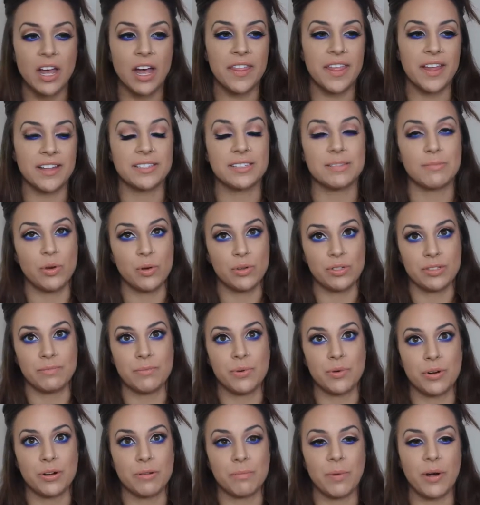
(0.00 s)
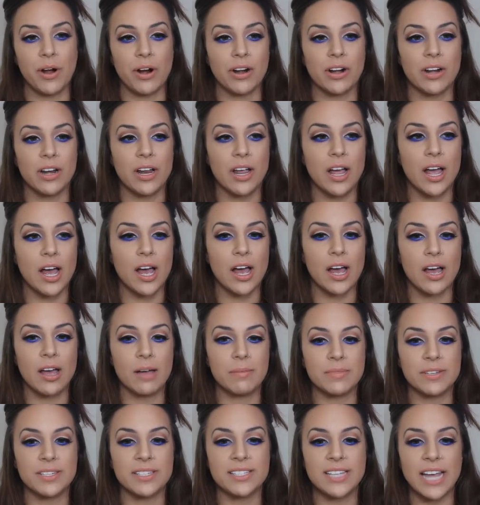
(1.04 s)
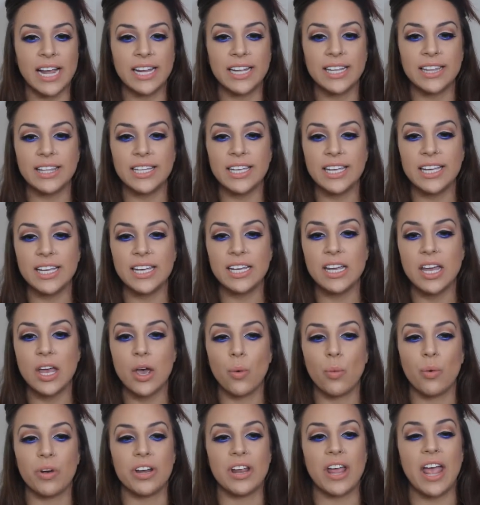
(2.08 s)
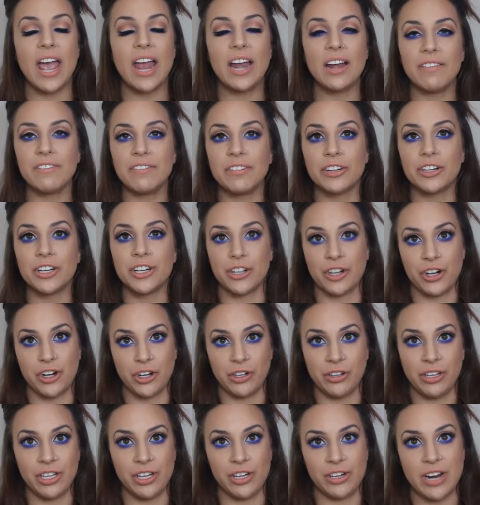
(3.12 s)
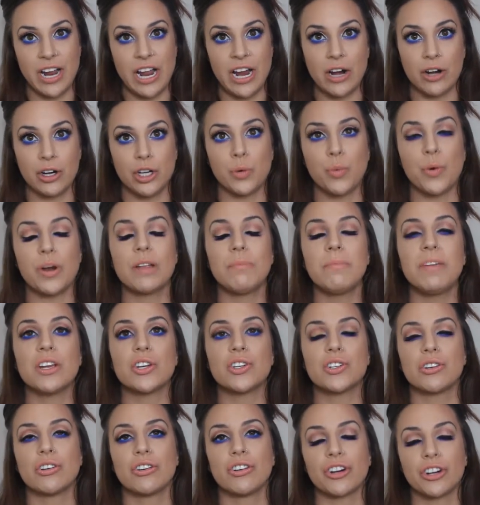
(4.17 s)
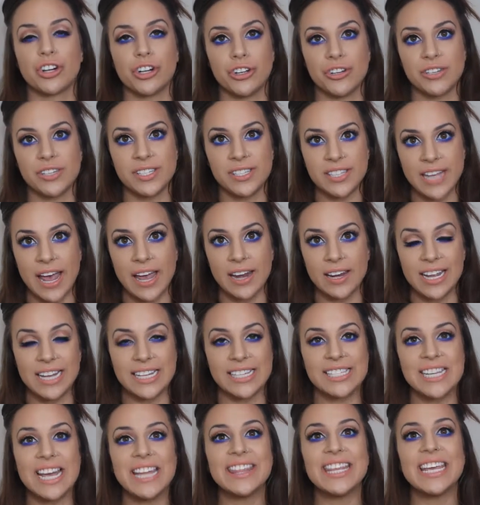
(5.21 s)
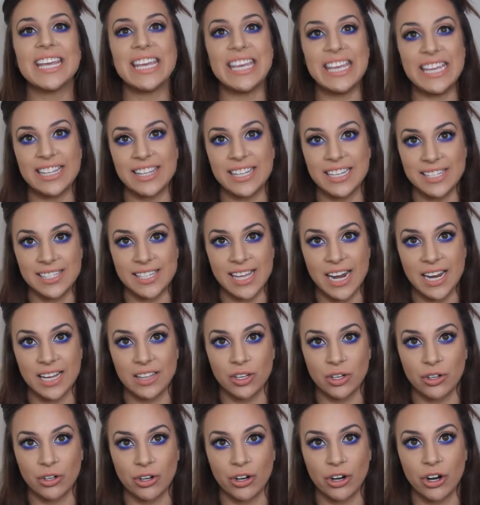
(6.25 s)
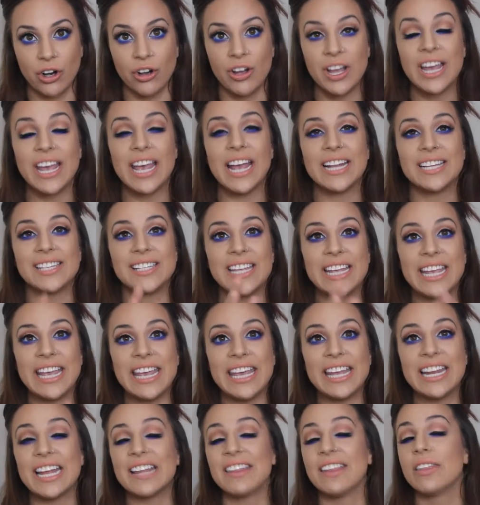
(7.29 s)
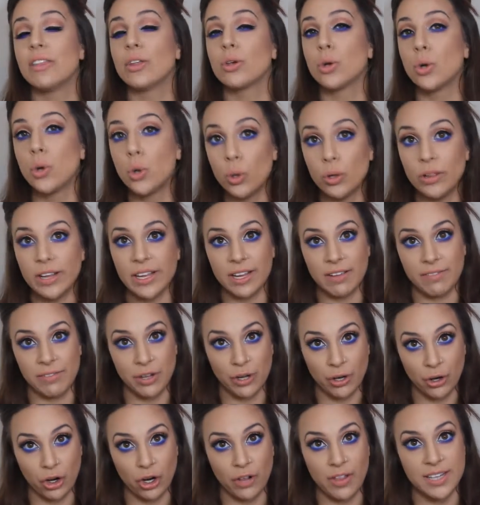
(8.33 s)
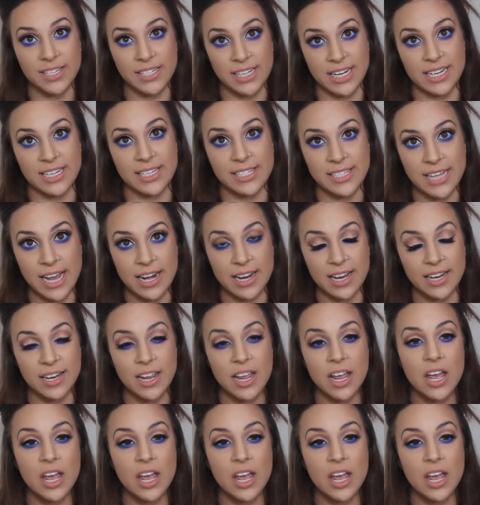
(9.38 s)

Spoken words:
That's the most important part. Secondly, whenever you're curling your hair, you want to make sure your curl's set. It's not the heat that's setting the curl, it's the heat and then the cooling of the curl that's going to set it.